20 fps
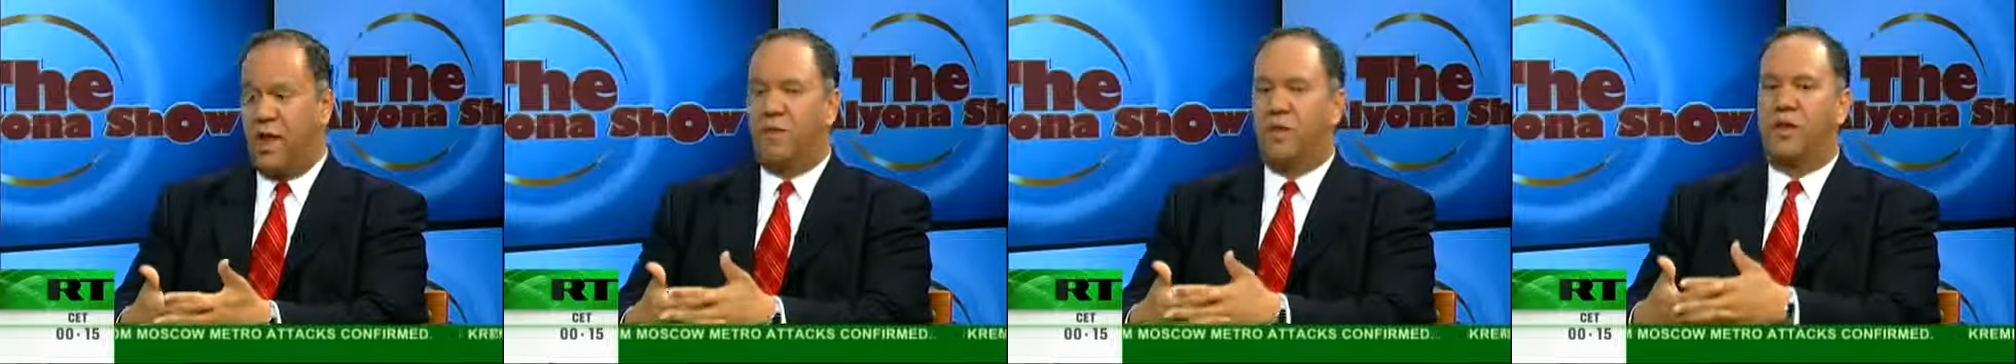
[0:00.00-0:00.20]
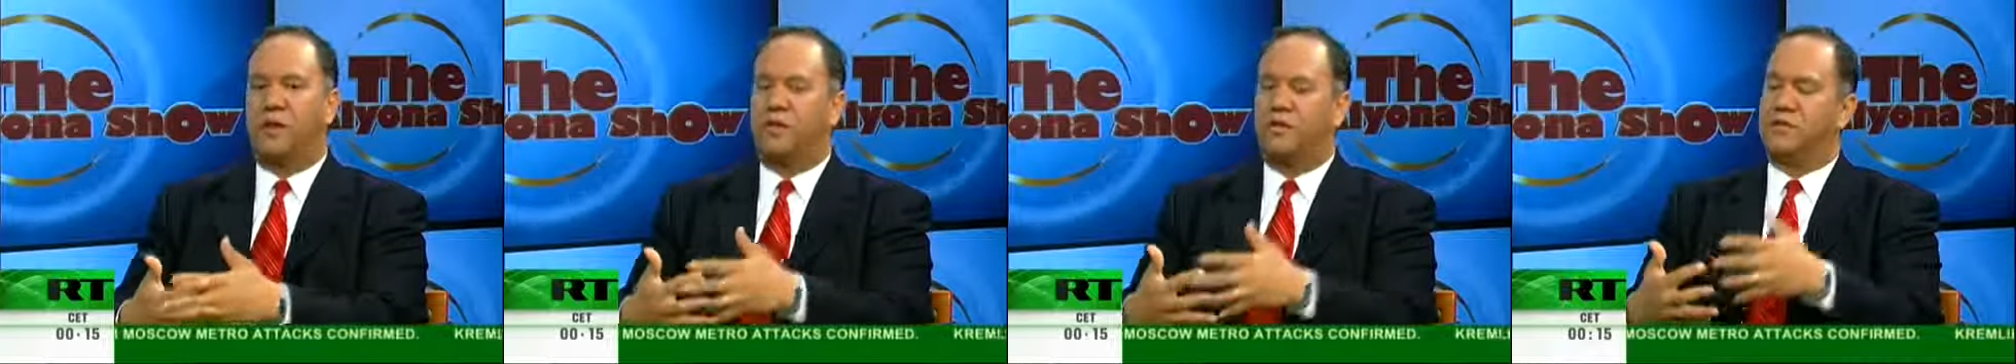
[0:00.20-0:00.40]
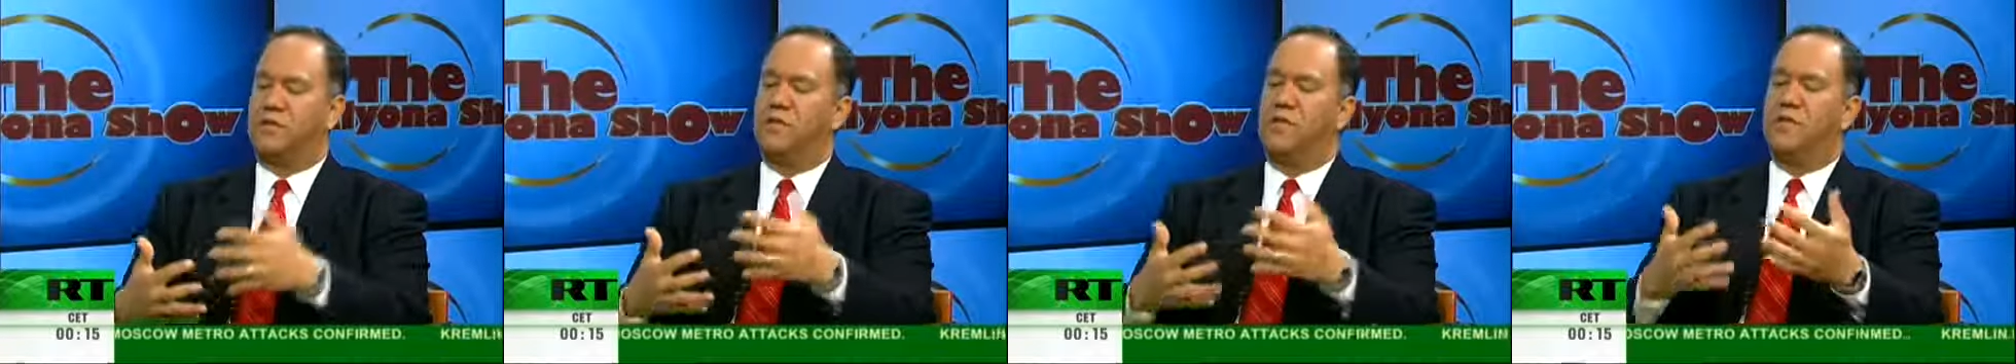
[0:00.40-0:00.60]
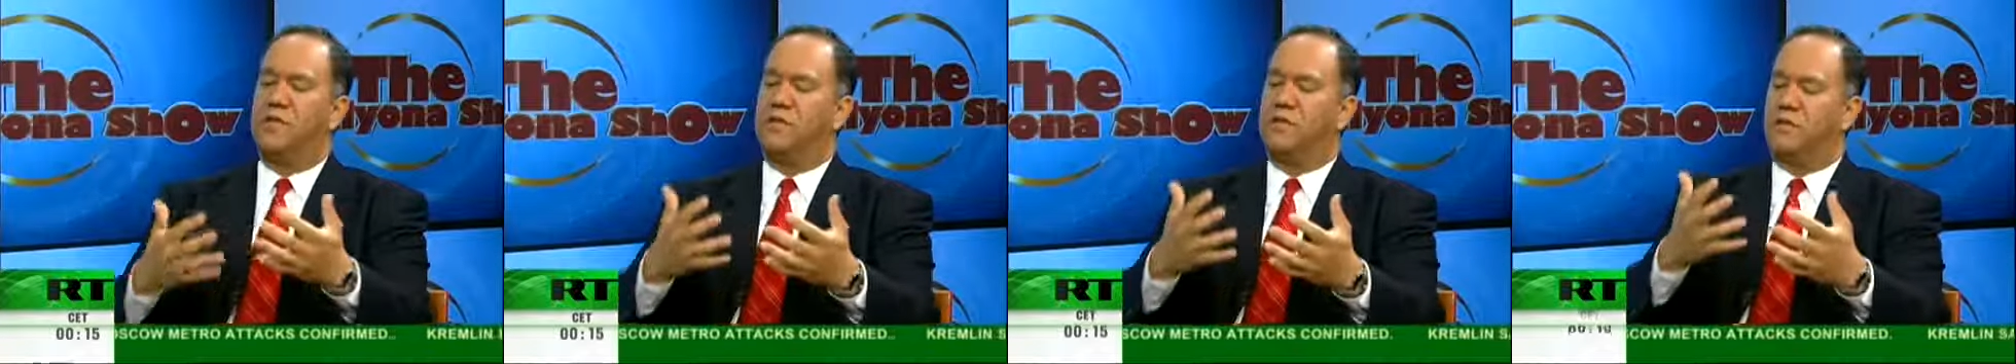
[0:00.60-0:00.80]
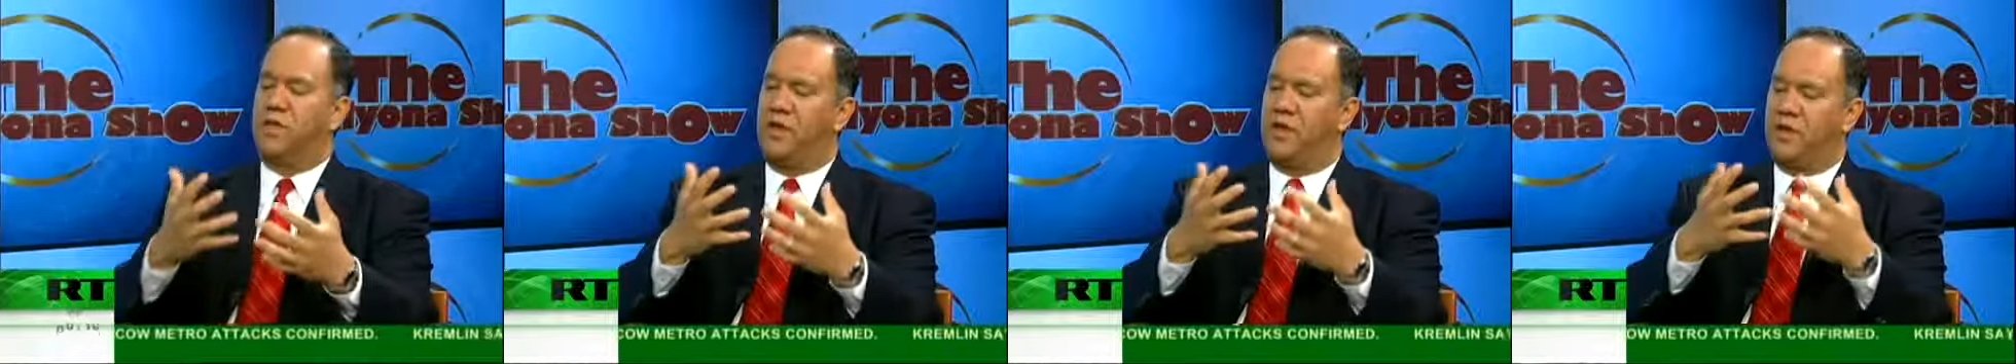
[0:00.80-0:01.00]
because
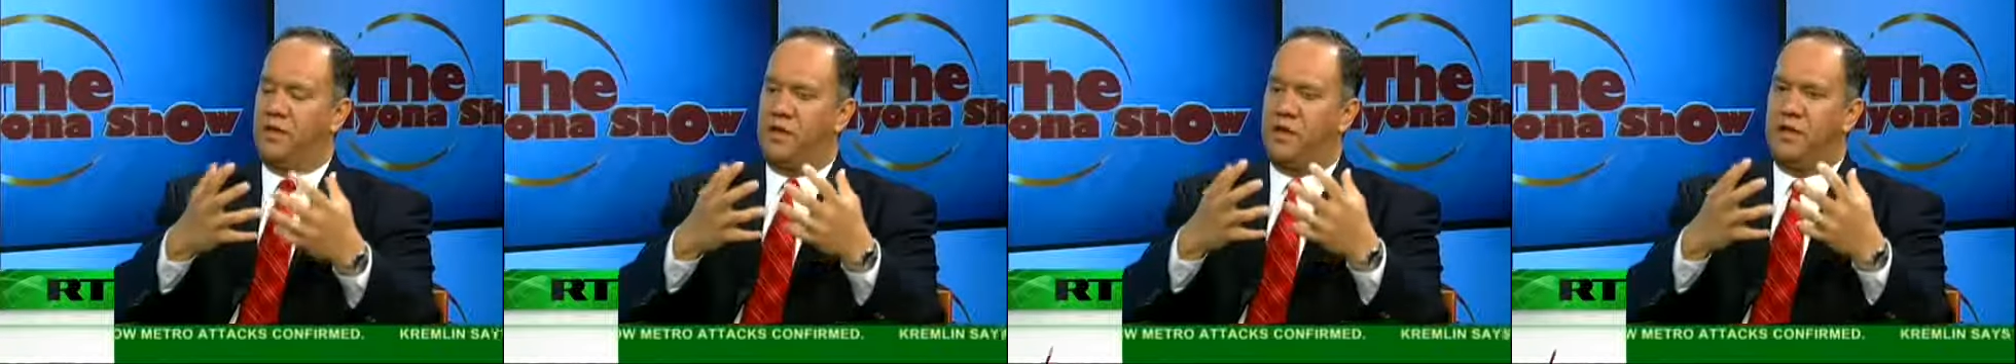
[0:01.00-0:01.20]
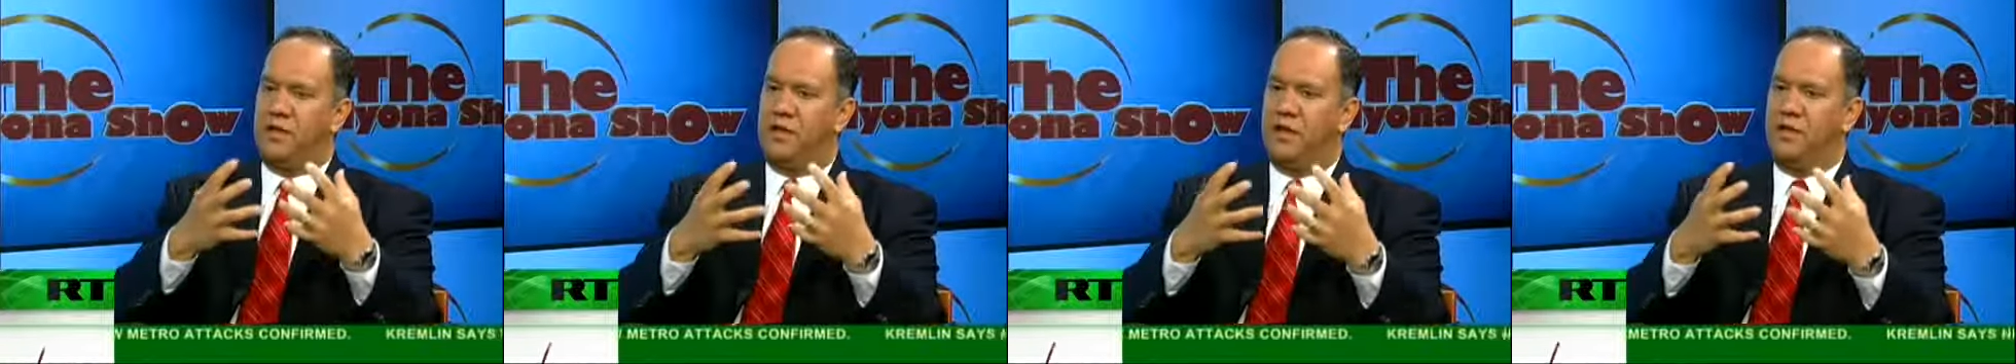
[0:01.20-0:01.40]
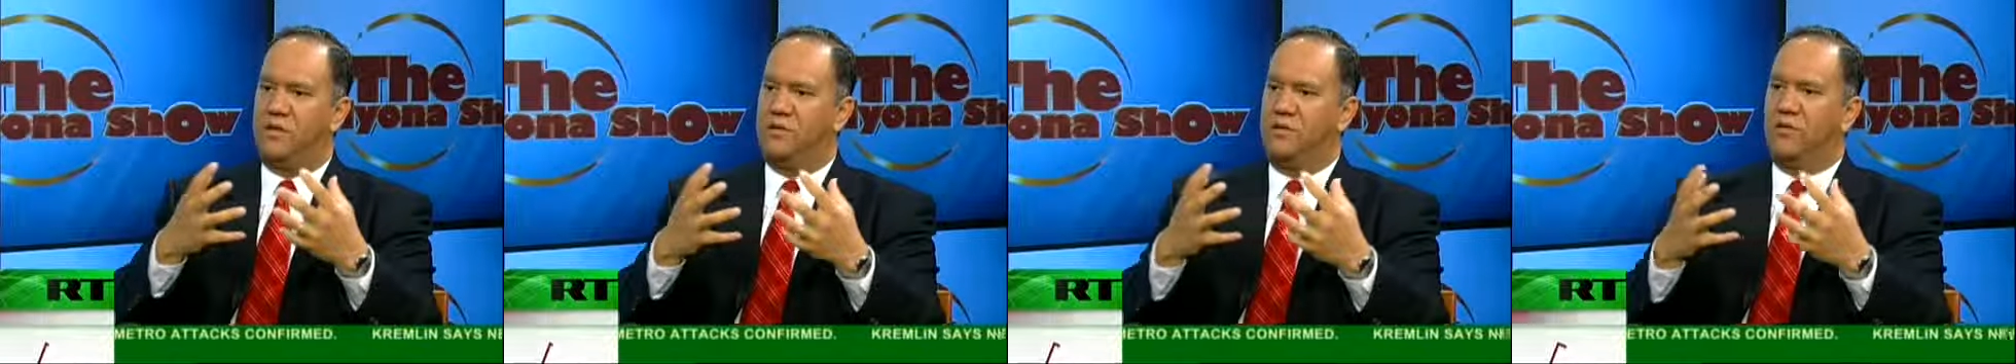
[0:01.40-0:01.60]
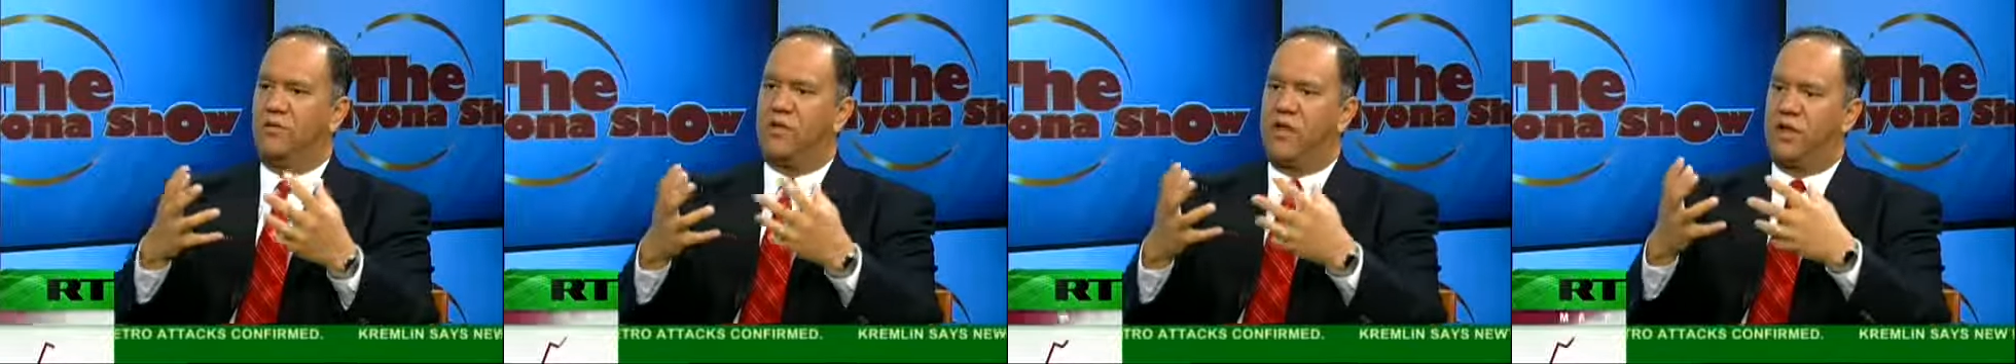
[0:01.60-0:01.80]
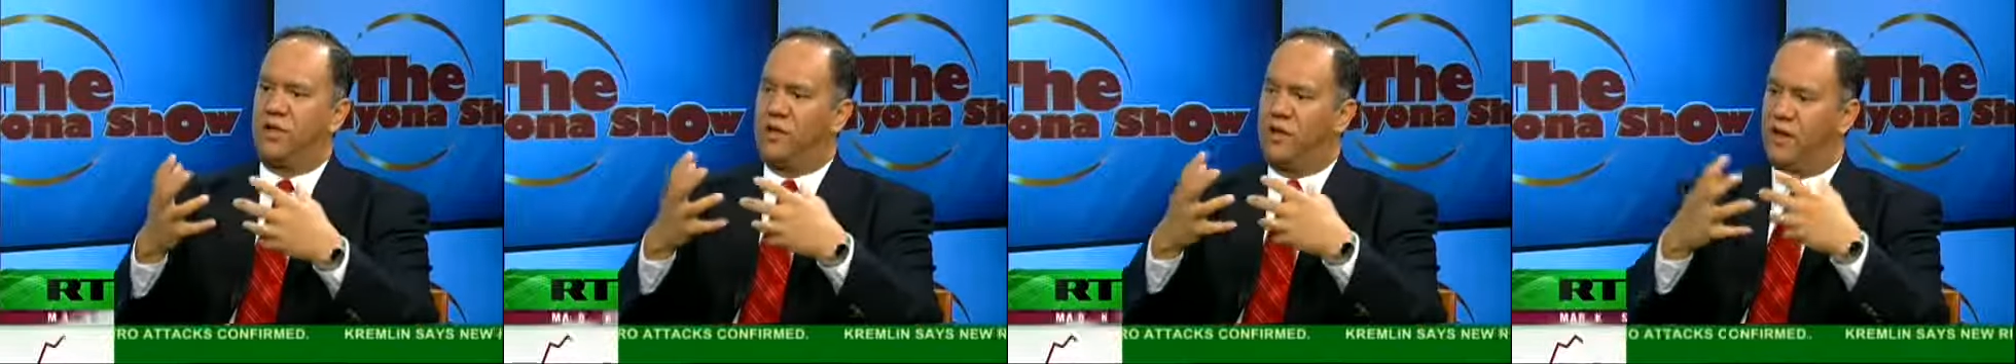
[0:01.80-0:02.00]
you bring